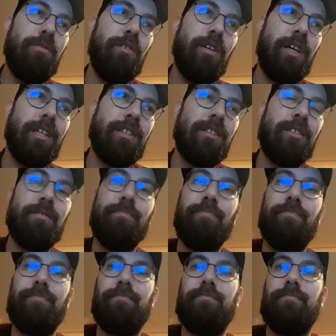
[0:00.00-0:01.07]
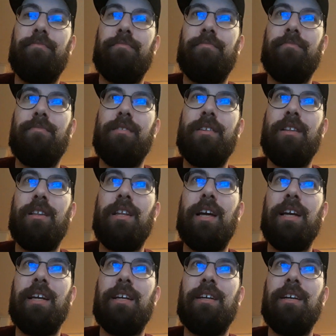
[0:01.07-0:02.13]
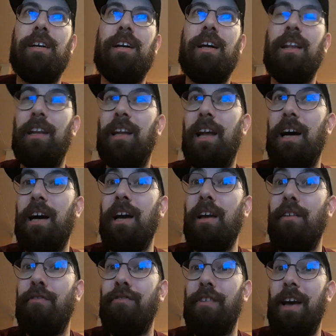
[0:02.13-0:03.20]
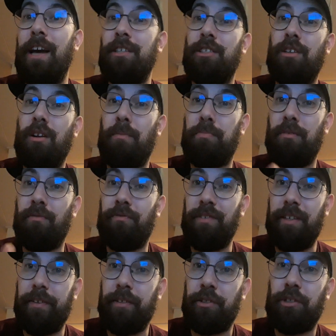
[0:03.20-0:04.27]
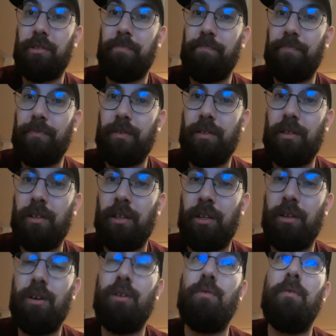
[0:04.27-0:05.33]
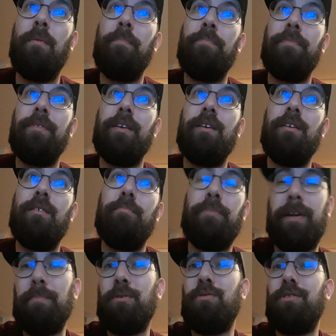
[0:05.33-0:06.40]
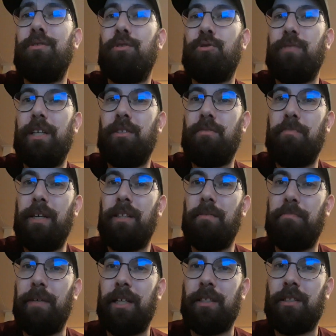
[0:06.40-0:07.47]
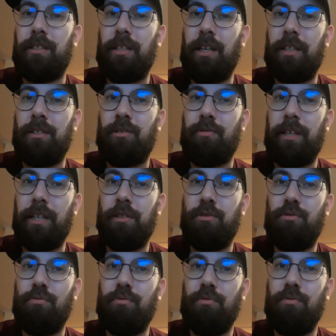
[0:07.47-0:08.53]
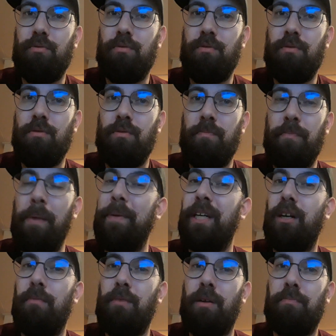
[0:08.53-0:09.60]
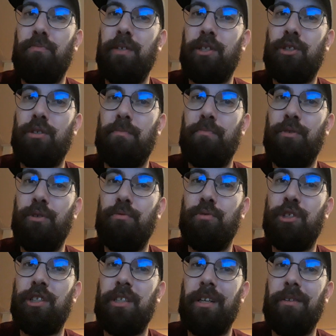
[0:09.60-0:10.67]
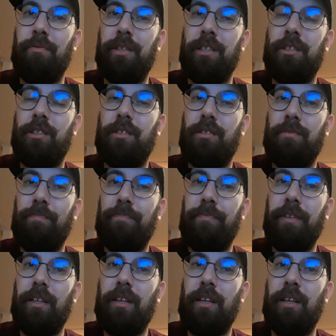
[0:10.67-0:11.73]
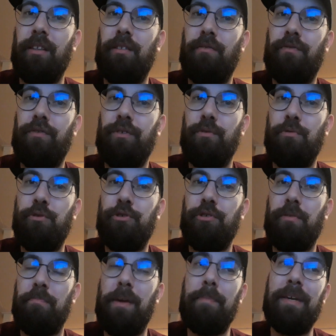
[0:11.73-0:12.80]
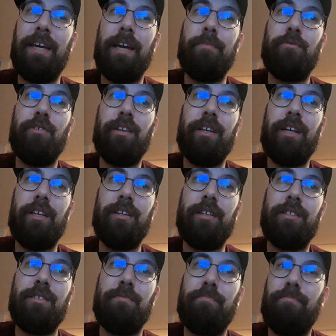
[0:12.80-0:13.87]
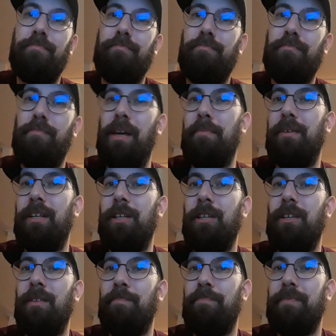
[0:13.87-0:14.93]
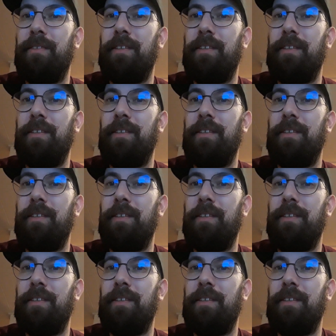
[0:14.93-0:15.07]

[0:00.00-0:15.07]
not like alive as a couple of years ago. But I'm going to try to make the best and try to maybe come up with some new series in the future. Maybe game related, maybe